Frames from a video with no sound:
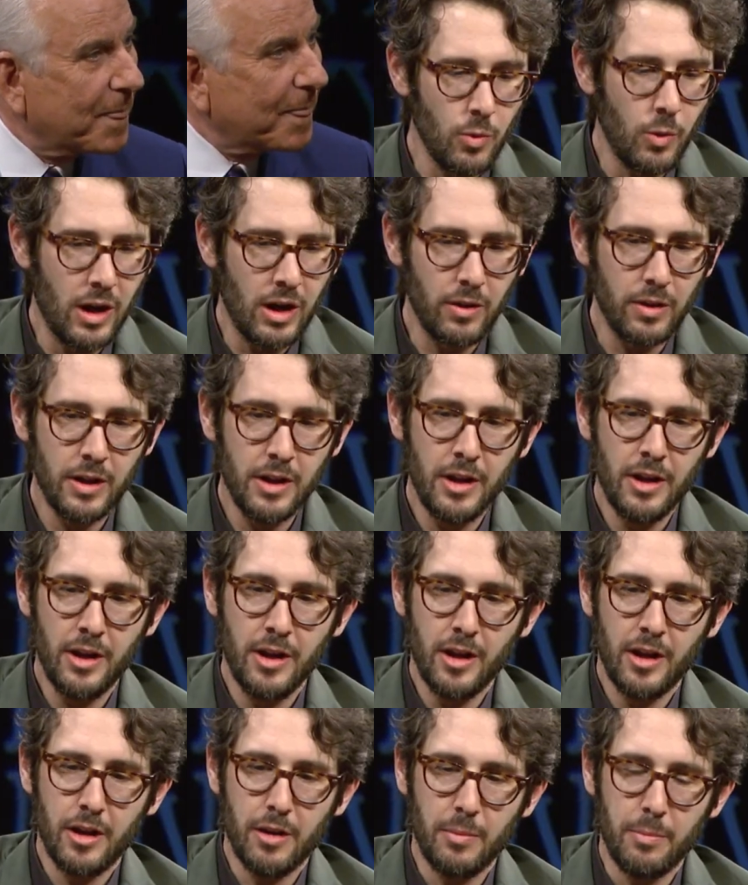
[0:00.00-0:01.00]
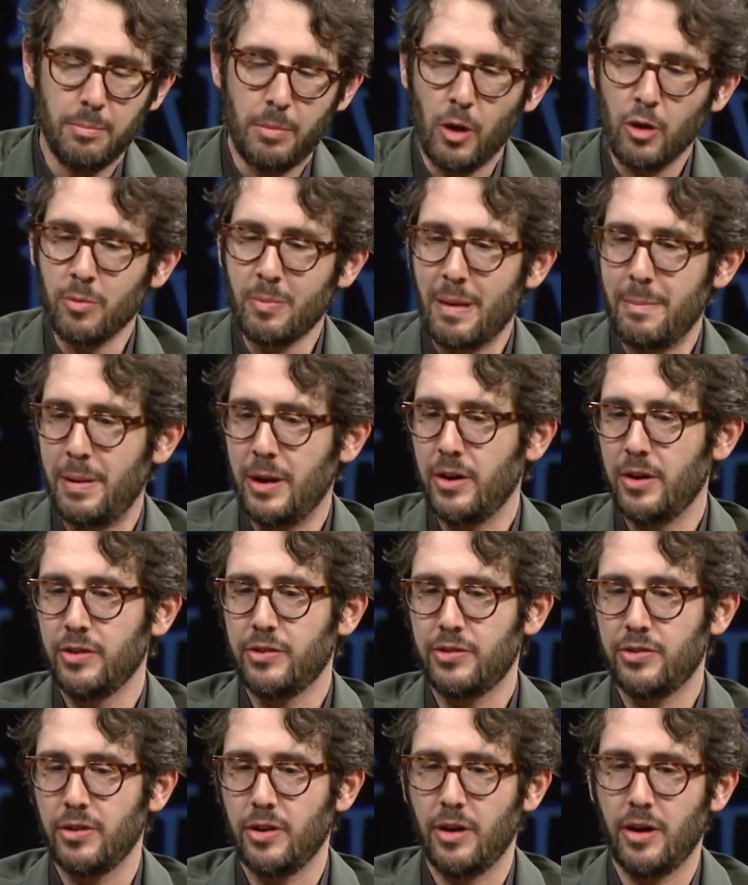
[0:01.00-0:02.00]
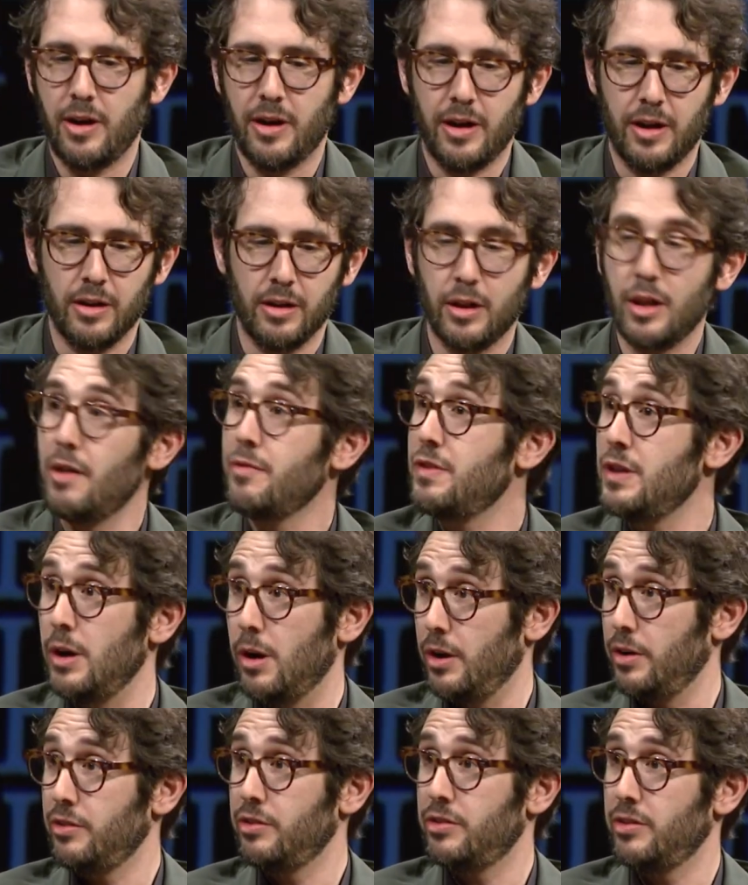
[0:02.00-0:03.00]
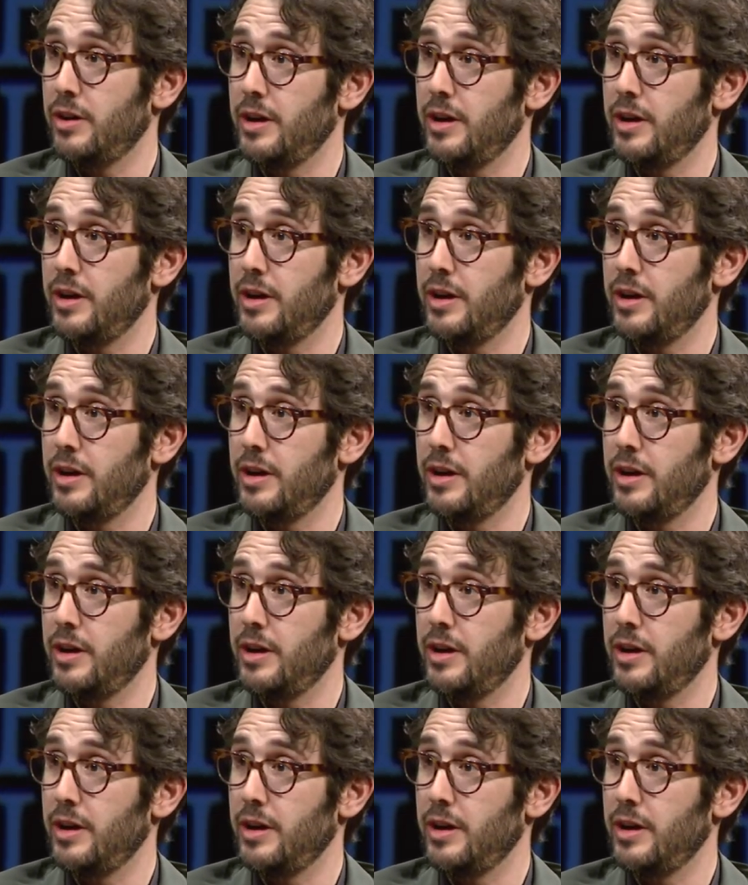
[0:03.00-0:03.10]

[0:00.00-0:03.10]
Well, both of my parents uh, loved the arts.